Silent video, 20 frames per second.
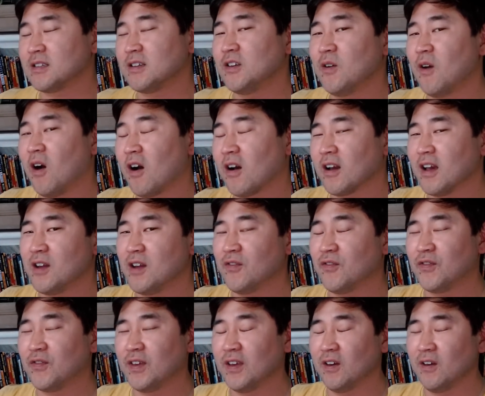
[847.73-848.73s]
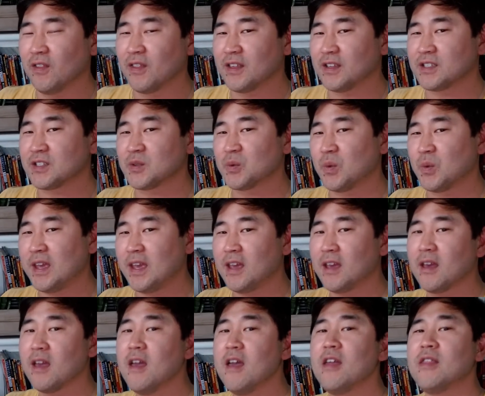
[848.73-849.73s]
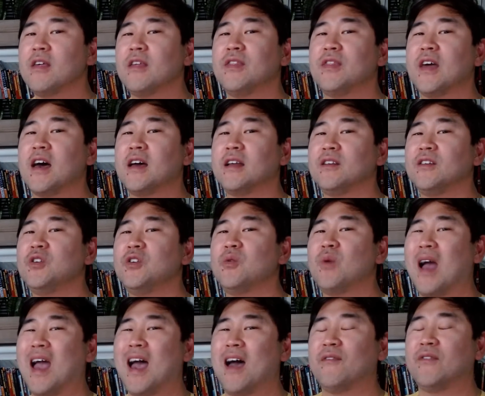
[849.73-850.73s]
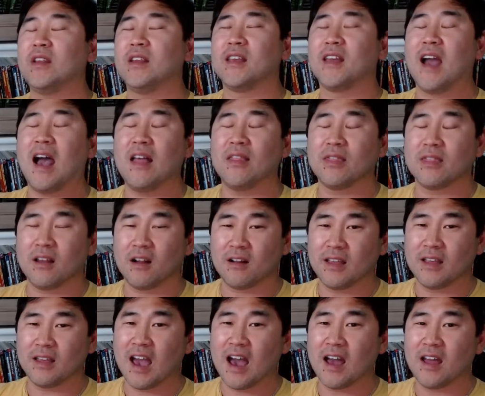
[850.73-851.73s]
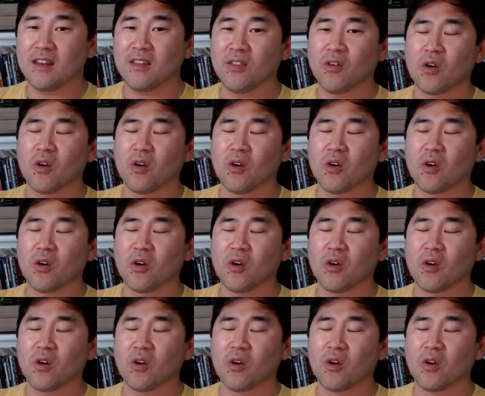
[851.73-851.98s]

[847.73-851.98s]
you are going to feel this week that you haven't gotten there yet,